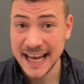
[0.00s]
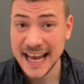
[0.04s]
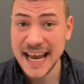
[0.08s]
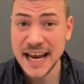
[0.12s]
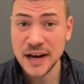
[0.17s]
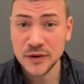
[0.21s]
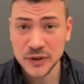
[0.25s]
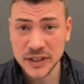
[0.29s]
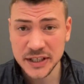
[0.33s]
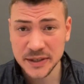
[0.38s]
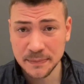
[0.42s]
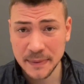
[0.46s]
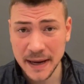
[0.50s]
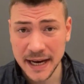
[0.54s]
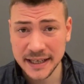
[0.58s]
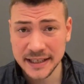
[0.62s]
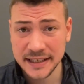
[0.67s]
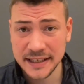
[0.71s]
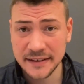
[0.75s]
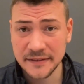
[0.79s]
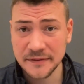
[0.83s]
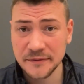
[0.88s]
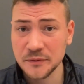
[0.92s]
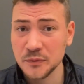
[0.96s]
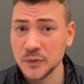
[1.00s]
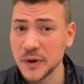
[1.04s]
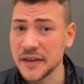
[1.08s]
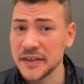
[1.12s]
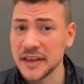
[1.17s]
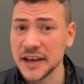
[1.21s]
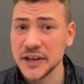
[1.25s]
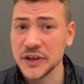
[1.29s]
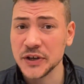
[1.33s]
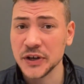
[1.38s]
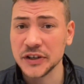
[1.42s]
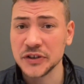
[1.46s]
irrespective
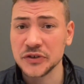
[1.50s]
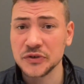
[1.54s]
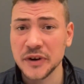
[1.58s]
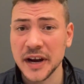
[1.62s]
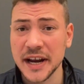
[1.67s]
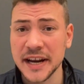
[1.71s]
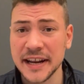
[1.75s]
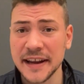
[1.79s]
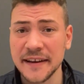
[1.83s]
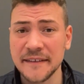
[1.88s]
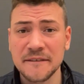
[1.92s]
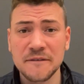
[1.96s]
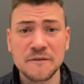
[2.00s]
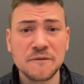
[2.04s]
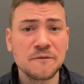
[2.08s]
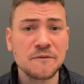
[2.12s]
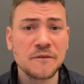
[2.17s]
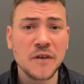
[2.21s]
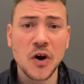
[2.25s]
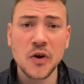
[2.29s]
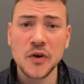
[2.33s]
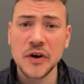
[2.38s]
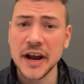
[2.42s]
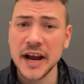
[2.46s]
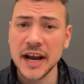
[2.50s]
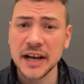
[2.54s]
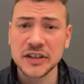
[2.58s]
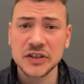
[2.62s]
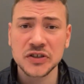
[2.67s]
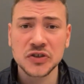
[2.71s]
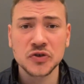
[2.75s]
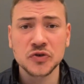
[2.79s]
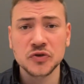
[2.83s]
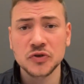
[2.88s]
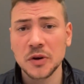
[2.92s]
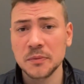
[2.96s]
whether you're trading
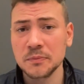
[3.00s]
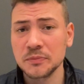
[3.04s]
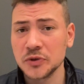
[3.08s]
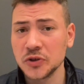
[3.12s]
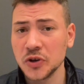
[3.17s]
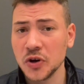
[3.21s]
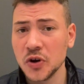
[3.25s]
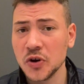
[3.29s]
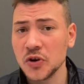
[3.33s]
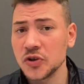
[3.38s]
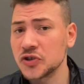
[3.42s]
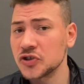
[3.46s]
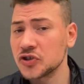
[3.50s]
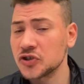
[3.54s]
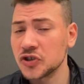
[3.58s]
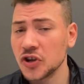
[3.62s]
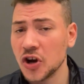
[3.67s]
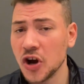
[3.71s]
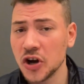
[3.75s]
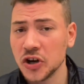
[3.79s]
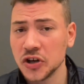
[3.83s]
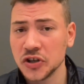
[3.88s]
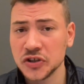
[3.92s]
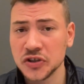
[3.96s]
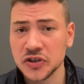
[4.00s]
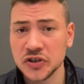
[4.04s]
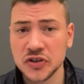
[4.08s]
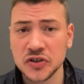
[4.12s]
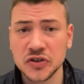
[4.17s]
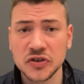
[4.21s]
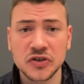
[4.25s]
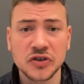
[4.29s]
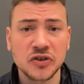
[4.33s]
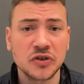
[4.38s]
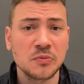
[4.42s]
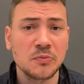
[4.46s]
Forex, crypto,
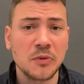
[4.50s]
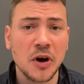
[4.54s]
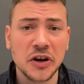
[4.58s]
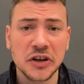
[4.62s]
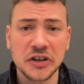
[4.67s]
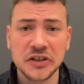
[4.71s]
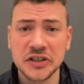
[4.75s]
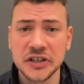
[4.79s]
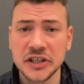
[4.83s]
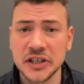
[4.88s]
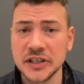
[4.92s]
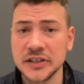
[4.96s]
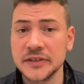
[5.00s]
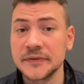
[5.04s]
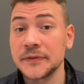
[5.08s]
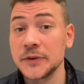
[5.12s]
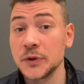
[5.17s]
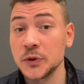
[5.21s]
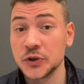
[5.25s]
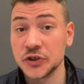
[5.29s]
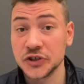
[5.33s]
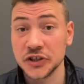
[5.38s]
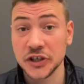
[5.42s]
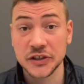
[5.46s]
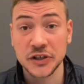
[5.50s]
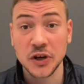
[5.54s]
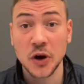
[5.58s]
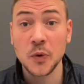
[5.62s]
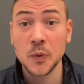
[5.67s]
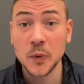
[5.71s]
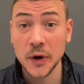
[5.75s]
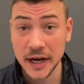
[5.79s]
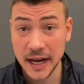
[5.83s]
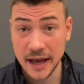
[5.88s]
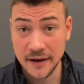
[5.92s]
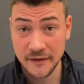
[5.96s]
stocks, commodities, futures, or
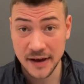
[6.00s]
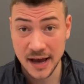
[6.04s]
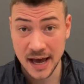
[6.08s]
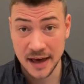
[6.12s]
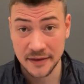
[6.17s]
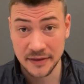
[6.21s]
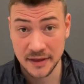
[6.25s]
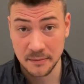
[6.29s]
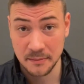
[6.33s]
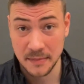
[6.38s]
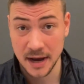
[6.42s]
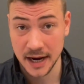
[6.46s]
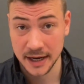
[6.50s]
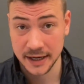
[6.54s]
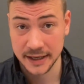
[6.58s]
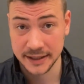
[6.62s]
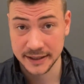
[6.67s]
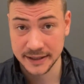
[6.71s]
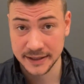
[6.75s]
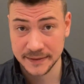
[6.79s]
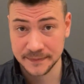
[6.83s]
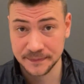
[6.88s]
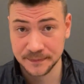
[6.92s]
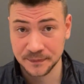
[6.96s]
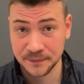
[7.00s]
whatever other market.